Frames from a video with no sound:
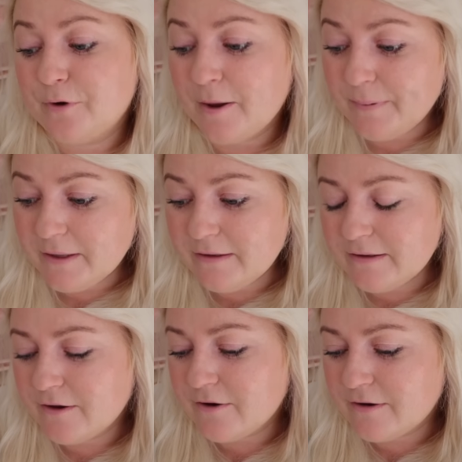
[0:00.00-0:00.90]
prepping
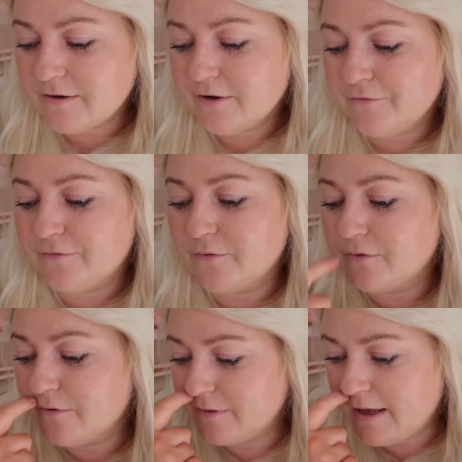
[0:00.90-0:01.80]
yarn
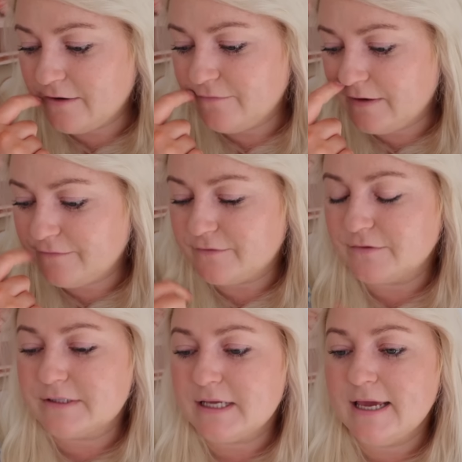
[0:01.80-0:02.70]
for advent
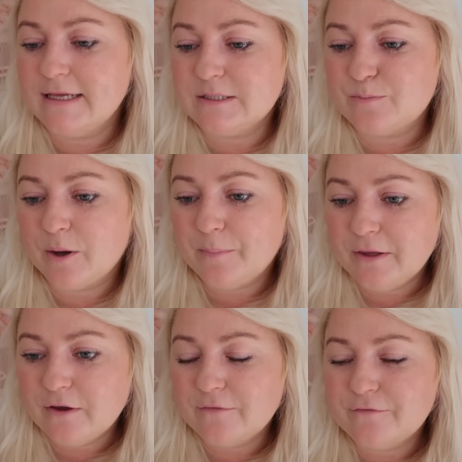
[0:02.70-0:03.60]
full skeins,
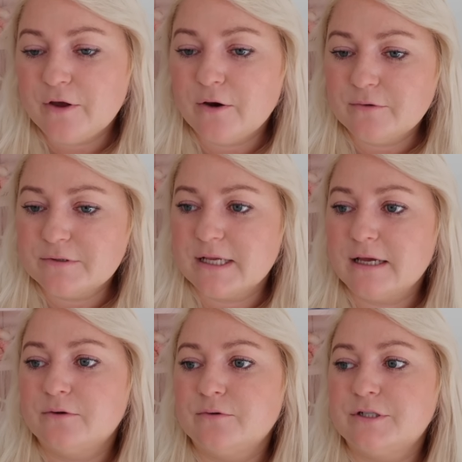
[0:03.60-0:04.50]
prepping yarn for the
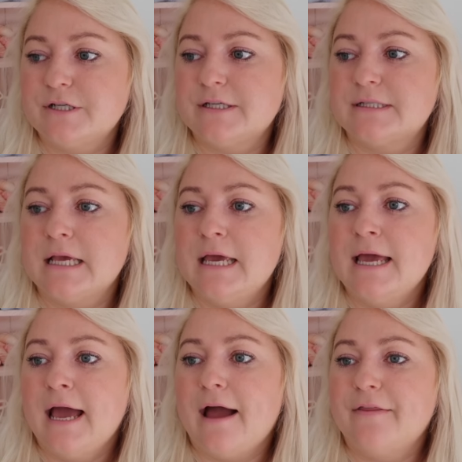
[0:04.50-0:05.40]
wholesale orders,
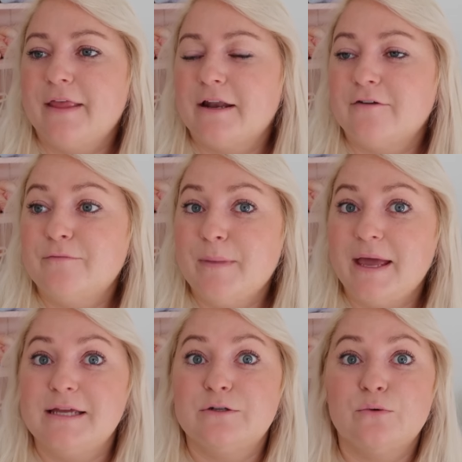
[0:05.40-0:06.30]
and then I've
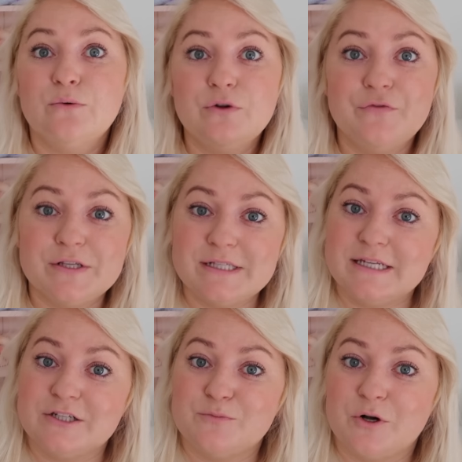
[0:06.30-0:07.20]
made all of the
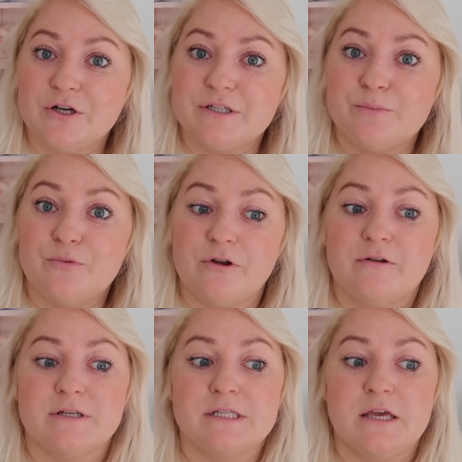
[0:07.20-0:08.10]
stitch markers and
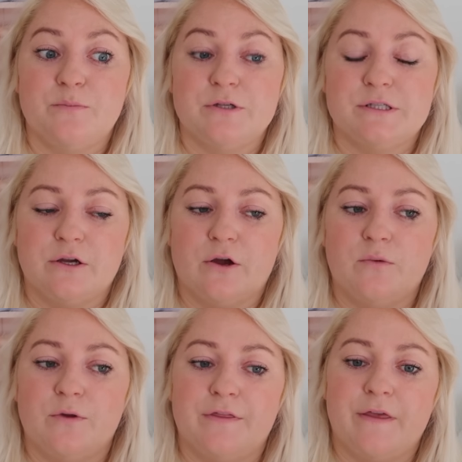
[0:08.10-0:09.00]
progress keepers to
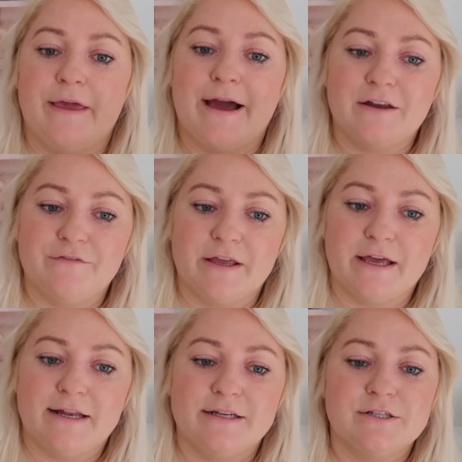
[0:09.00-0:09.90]
go with the advent
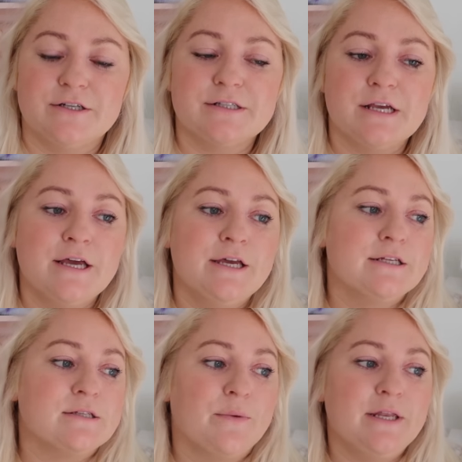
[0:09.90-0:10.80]
calendars.
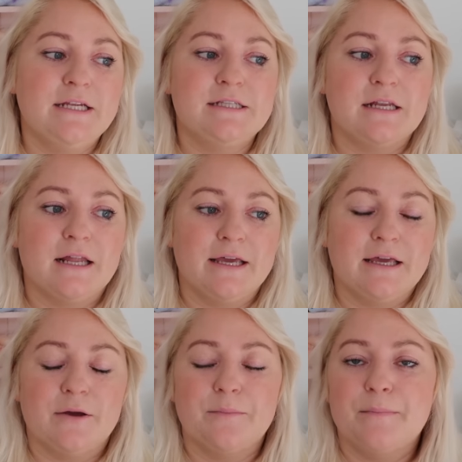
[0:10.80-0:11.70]
So I need to
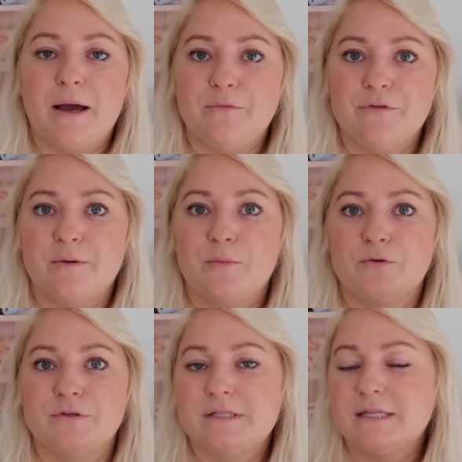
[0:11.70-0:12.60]
like mount them
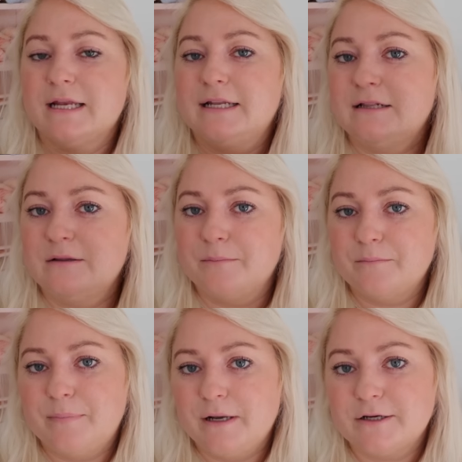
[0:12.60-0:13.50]
onto their little
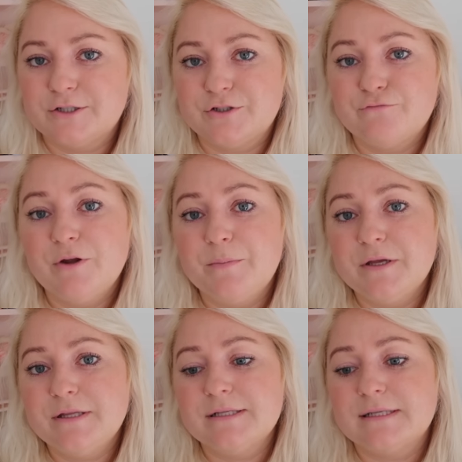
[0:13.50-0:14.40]
blush
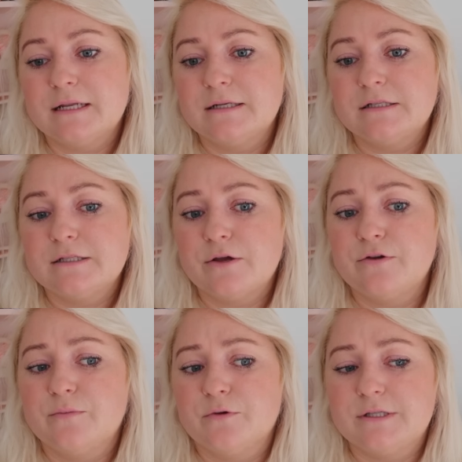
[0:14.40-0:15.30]
ribbons and
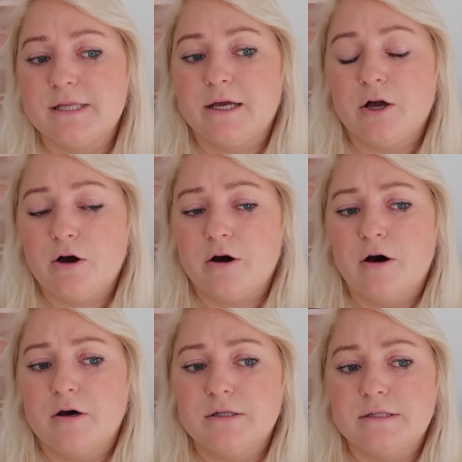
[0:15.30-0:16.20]
sew them onto their
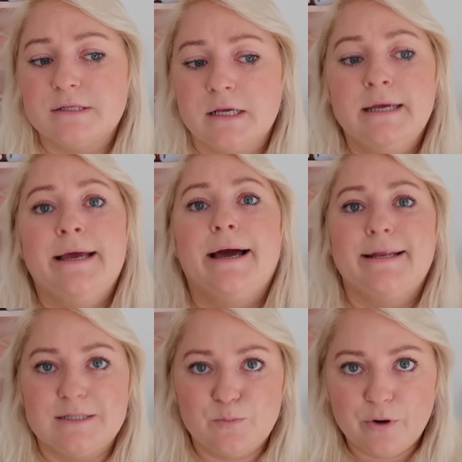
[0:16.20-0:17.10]
cards. I
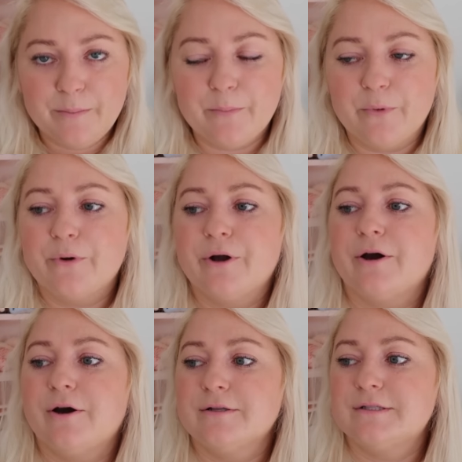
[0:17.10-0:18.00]
need to print more
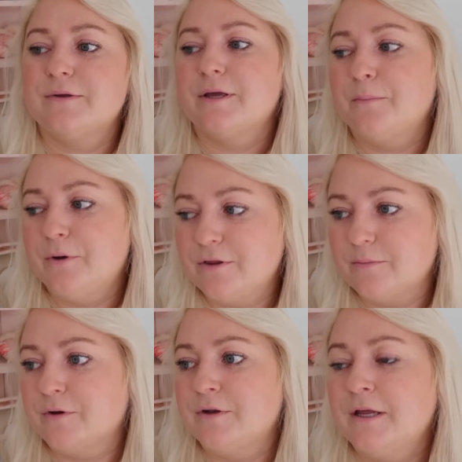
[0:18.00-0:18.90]
cards so I can put
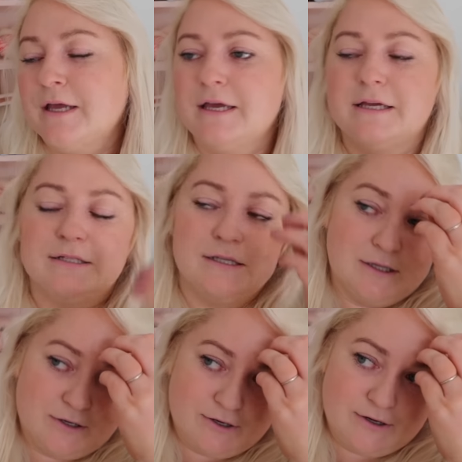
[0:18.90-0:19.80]
them on to
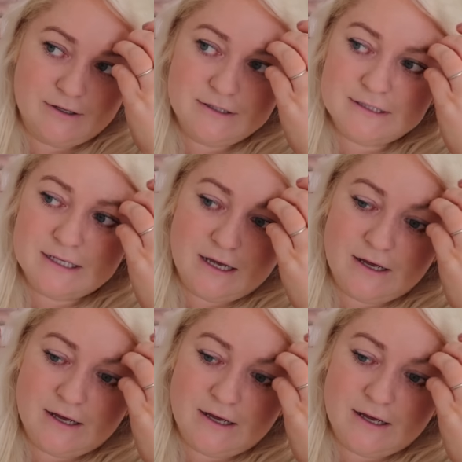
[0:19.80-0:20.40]
the cards.